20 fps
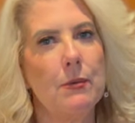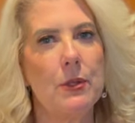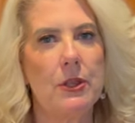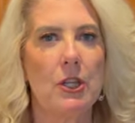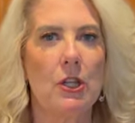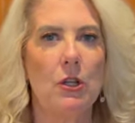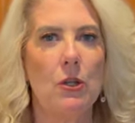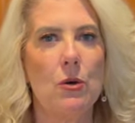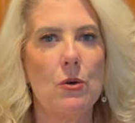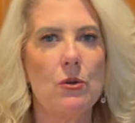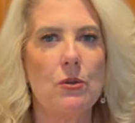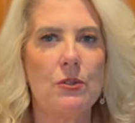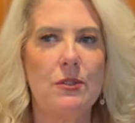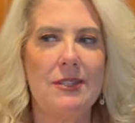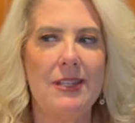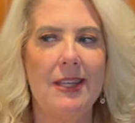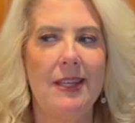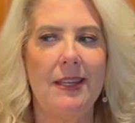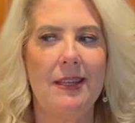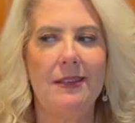what the locals
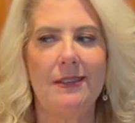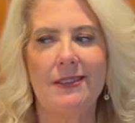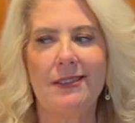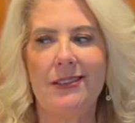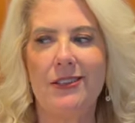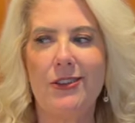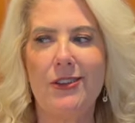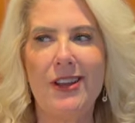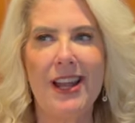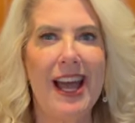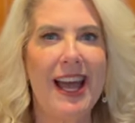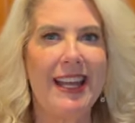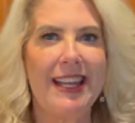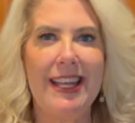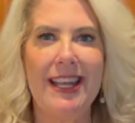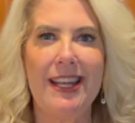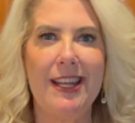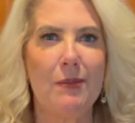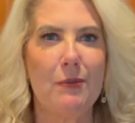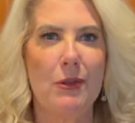eat. You're not
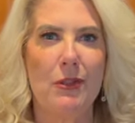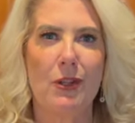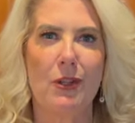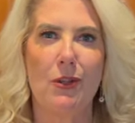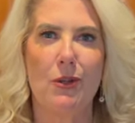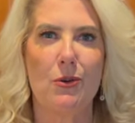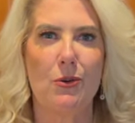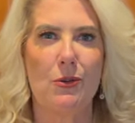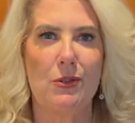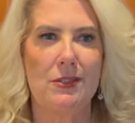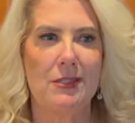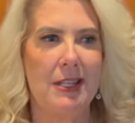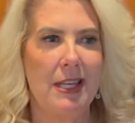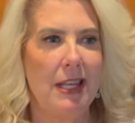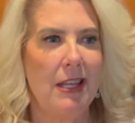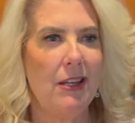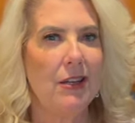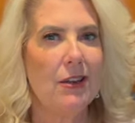eating what the locals eat.